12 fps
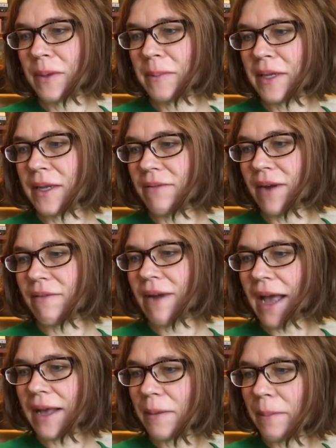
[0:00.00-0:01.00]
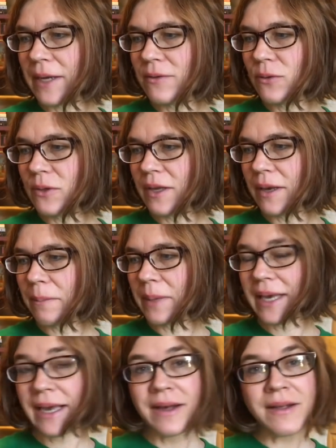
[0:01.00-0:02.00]
Women of Iraq by Dunya
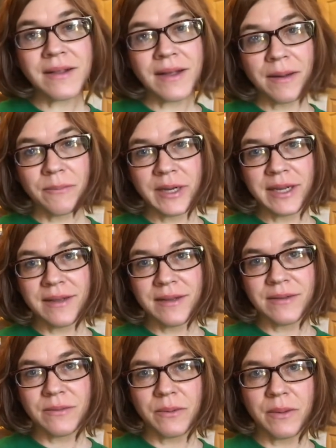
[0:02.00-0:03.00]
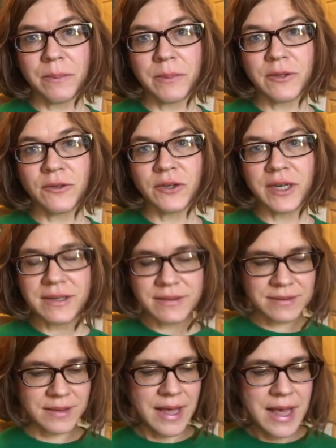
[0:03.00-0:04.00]
Mikhail. I'm reading this with
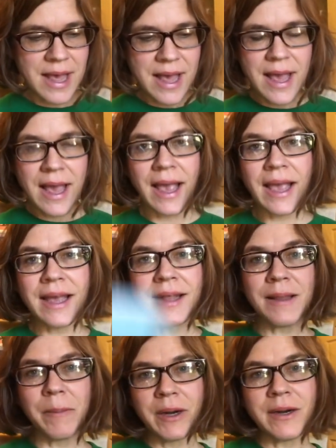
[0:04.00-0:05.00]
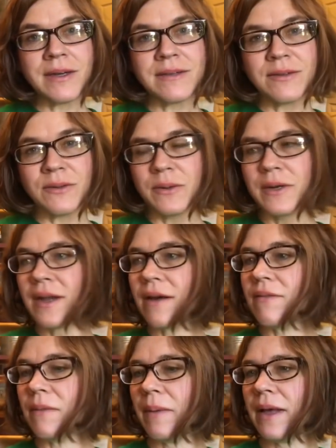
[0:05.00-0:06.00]
Patrice. And The Mary Stewart
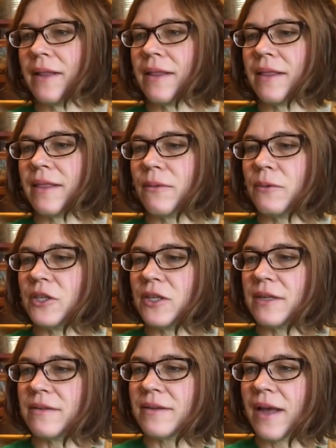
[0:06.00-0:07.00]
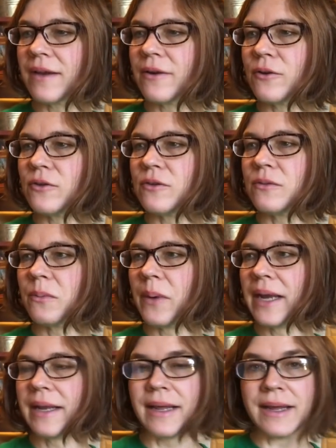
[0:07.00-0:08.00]
of the Month, which is Nine Coaches
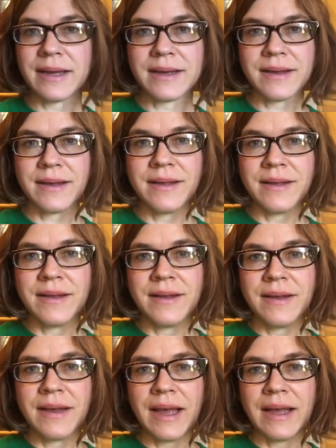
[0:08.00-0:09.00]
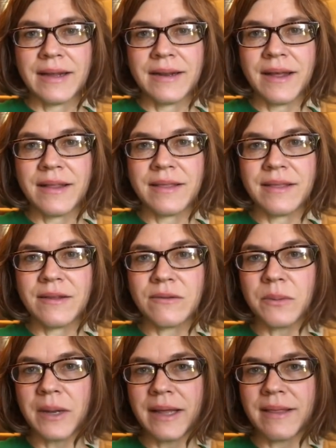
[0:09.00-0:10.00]
Waiting. And
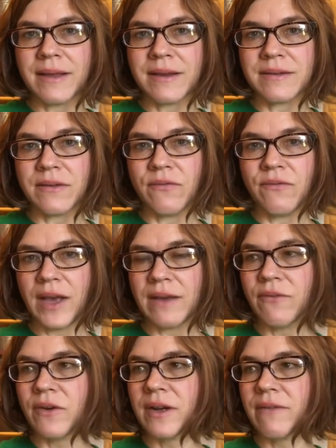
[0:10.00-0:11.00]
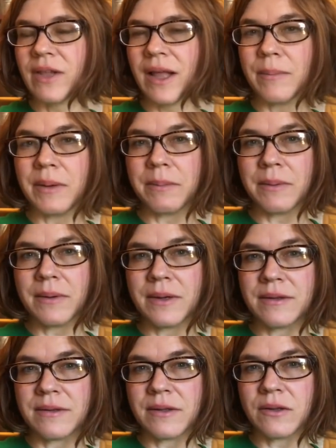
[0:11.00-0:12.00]
this one I think is a favorite of a lot of people, and
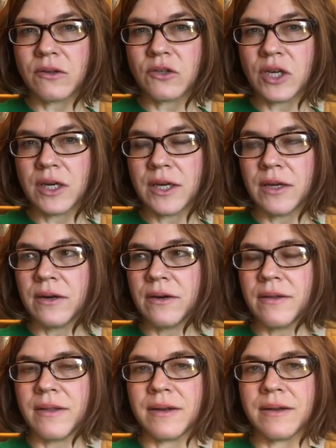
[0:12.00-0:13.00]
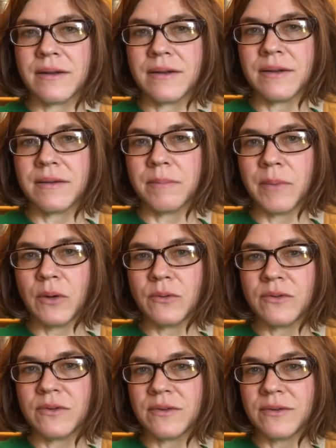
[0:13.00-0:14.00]
it's a little chunkier than most.